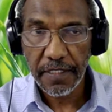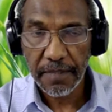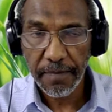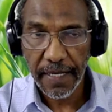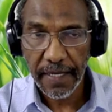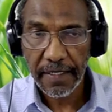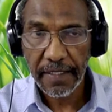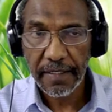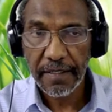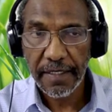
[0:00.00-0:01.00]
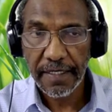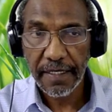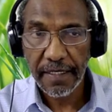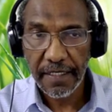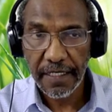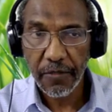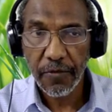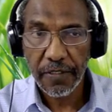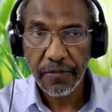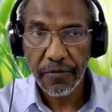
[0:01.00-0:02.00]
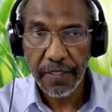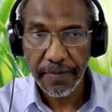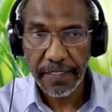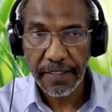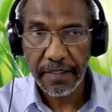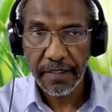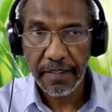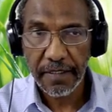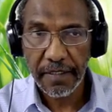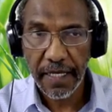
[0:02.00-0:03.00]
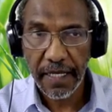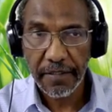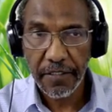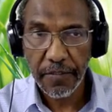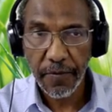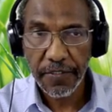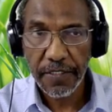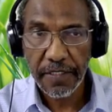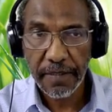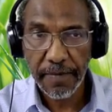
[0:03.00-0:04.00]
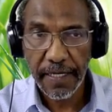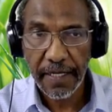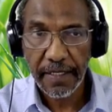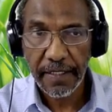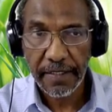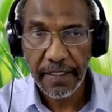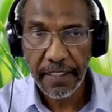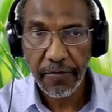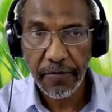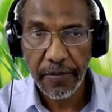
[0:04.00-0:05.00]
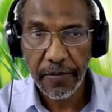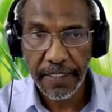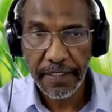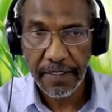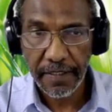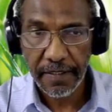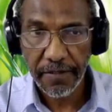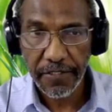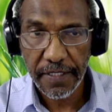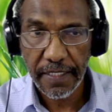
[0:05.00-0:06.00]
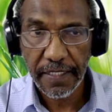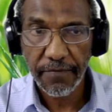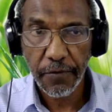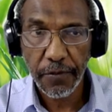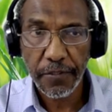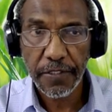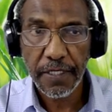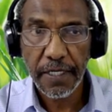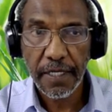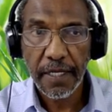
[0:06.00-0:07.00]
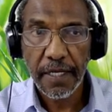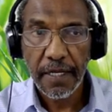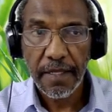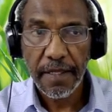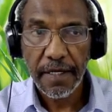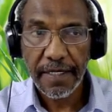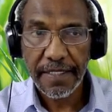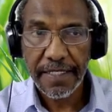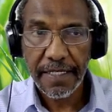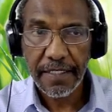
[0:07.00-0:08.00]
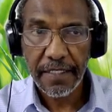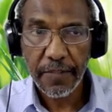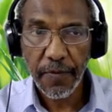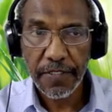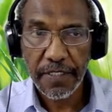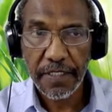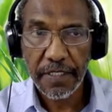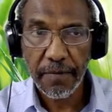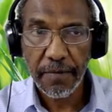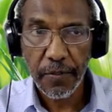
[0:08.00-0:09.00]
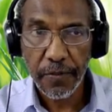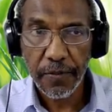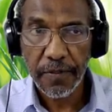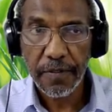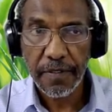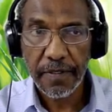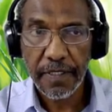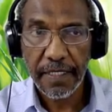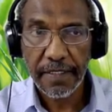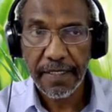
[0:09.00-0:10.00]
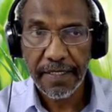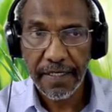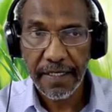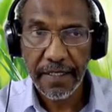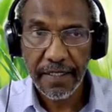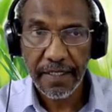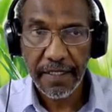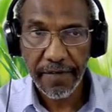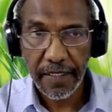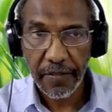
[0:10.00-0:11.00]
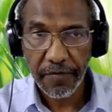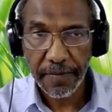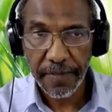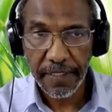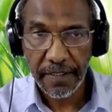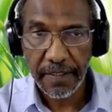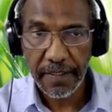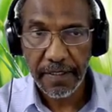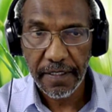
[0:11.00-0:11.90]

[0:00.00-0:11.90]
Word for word: in black that are equal to the median. Nine responses in black that are equal to the median, those nine fours. There are six responses in blue that are greater than the value of the median.